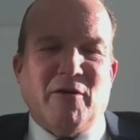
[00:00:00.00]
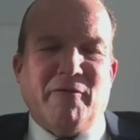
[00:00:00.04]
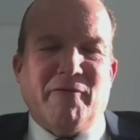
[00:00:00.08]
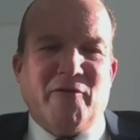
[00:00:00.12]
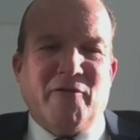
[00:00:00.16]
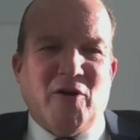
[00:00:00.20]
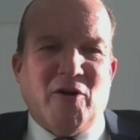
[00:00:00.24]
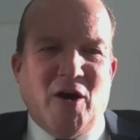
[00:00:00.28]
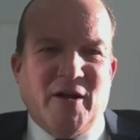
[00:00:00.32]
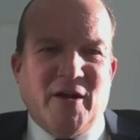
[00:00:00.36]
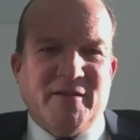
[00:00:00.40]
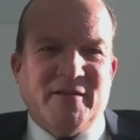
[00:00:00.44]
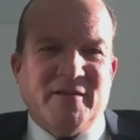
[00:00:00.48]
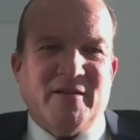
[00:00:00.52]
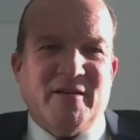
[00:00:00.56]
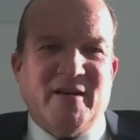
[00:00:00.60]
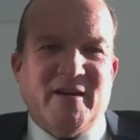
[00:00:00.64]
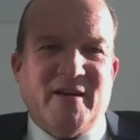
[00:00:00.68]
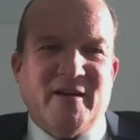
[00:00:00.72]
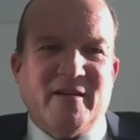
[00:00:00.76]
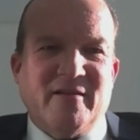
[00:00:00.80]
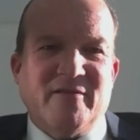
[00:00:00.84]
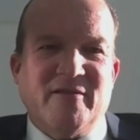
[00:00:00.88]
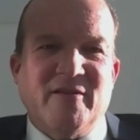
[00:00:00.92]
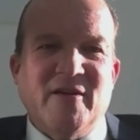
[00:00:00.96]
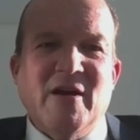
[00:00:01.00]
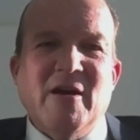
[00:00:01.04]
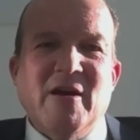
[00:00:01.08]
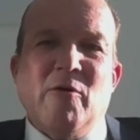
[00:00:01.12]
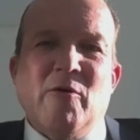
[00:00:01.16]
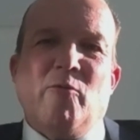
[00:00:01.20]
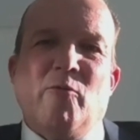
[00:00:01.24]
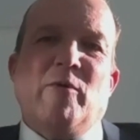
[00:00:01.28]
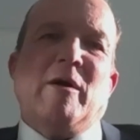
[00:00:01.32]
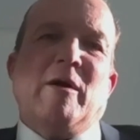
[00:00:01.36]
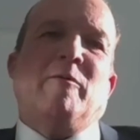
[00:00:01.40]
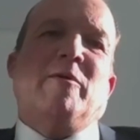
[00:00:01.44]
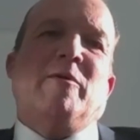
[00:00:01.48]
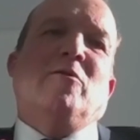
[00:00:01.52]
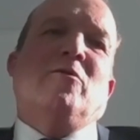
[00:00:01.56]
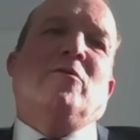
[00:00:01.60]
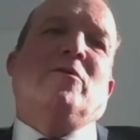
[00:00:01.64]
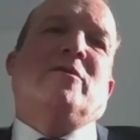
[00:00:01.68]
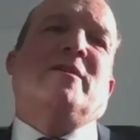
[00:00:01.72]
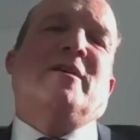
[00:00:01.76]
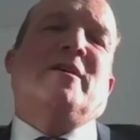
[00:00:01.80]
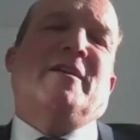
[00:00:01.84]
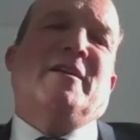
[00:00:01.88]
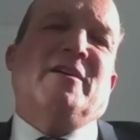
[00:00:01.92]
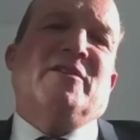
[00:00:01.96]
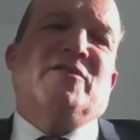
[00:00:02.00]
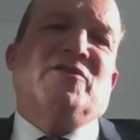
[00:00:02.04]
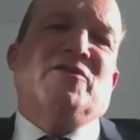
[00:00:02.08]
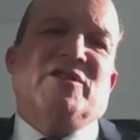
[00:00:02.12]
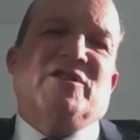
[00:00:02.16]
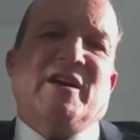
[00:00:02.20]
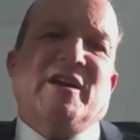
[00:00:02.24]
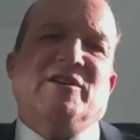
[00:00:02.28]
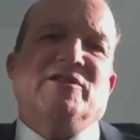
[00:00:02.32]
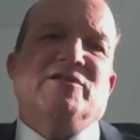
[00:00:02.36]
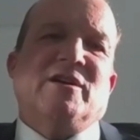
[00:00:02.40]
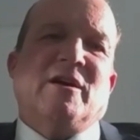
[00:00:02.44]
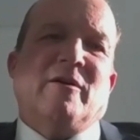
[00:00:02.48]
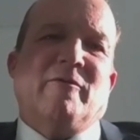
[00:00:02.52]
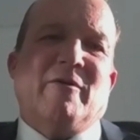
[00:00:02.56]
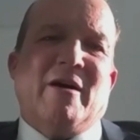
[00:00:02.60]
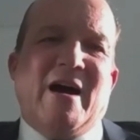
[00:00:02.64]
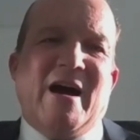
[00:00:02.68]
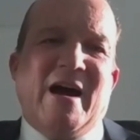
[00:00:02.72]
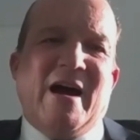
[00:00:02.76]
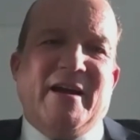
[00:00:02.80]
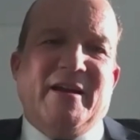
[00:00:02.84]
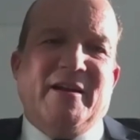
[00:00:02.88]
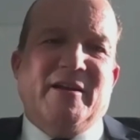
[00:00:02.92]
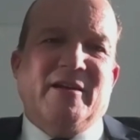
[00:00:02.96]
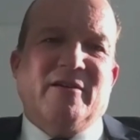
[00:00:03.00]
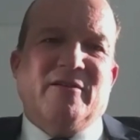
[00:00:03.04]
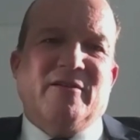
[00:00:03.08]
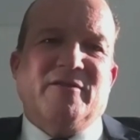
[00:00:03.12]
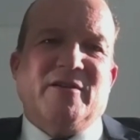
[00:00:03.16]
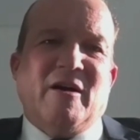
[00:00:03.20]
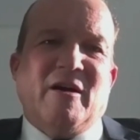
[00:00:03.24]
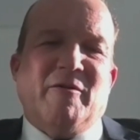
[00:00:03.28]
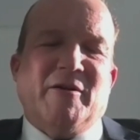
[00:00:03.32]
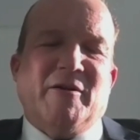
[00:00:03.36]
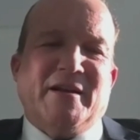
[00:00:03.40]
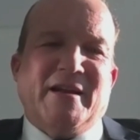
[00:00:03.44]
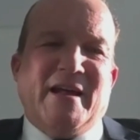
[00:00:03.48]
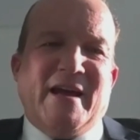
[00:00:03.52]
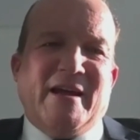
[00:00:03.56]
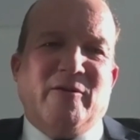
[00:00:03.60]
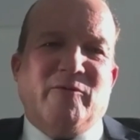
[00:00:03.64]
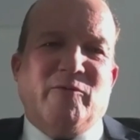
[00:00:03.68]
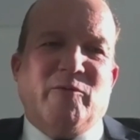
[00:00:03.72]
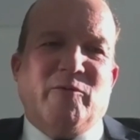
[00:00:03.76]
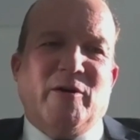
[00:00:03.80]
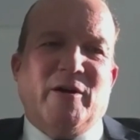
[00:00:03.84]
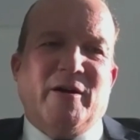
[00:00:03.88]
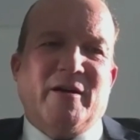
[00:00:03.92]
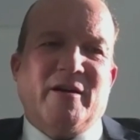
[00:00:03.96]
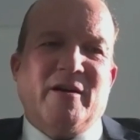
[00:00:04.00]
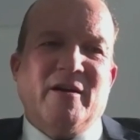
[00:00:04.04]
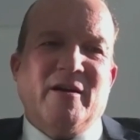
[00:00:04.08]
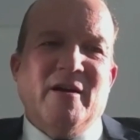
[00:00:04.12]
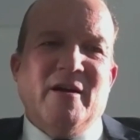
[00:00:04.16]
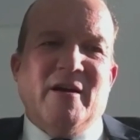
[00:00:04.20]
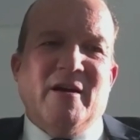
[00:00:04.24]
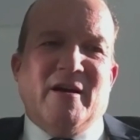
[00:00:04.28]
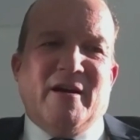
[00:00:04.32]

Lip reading: of contacts where we all can exchange our ideas, our network,